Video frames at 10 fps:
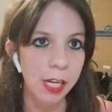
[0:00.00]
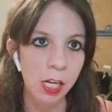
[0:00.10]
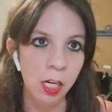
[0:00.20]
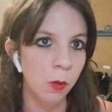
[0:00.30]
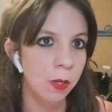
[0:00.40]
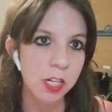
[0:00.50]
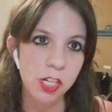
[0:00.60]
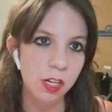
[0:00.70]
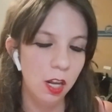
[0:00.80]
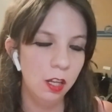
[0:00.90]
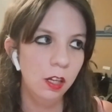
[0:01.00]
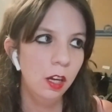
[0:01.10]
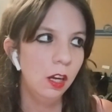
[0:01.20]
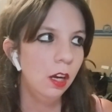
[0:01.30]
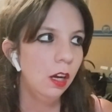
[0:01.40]
you know,
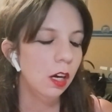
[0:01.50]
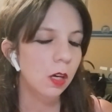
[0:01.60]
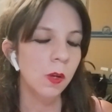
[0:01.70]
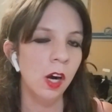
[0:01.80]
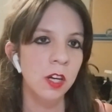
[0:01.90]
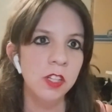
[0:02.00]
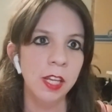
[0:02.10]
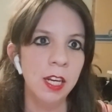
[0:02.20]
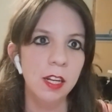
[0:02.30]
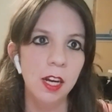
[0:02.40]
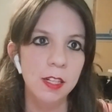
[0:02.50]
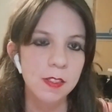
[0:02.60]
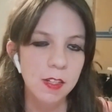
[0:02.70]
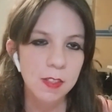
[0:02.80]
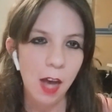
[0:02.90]
like a
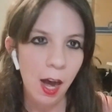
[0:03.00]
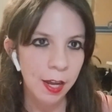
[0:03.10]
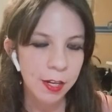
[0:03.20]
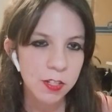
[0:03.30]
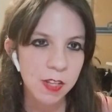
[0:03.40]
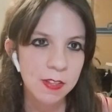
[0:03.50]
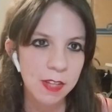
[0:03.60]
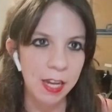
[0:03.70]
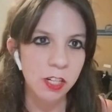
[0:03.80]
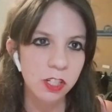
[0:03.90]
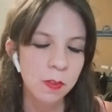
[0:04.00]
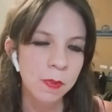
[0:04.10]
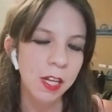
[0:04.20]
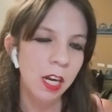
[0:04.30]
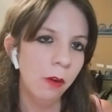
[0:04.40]
size I or size H or
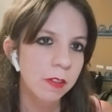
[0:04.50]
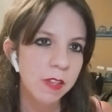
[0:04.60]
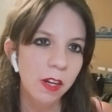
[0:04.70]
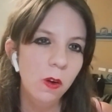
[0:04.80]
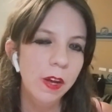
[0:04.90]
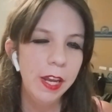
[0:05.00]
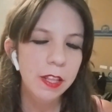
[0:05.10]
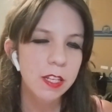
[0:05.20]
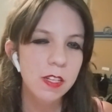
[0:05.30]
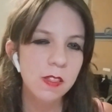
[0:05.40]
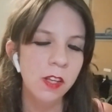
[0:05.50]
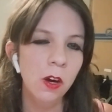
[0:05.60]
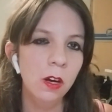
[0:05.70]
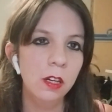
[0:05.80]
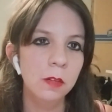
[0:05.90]
something, and I was like, oh, I hate this
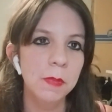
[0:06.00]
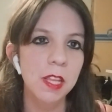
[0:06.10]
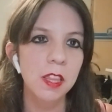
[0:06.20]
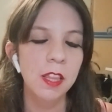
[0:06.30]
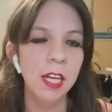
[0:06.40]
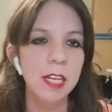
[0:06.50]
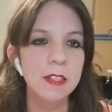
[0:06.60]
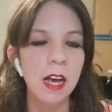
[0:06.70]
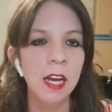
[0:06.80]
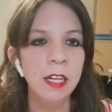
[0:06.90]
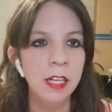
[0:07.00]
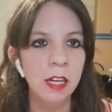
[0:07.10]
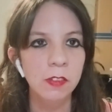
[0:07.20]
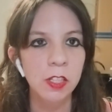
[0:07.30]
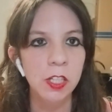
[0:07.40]
yarn. But the thing is, I
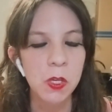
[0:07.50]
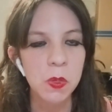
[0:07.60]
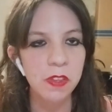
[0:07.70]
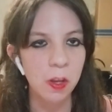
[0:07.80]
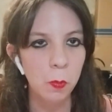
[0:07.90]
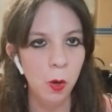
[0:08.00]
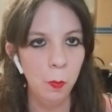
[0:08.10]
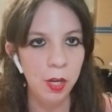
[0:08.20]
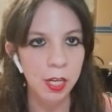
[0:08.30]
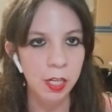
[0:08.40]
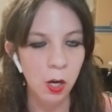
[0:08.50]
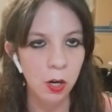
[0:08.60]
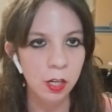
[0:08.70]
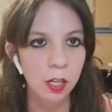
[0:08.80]
never used the appropriate yarn,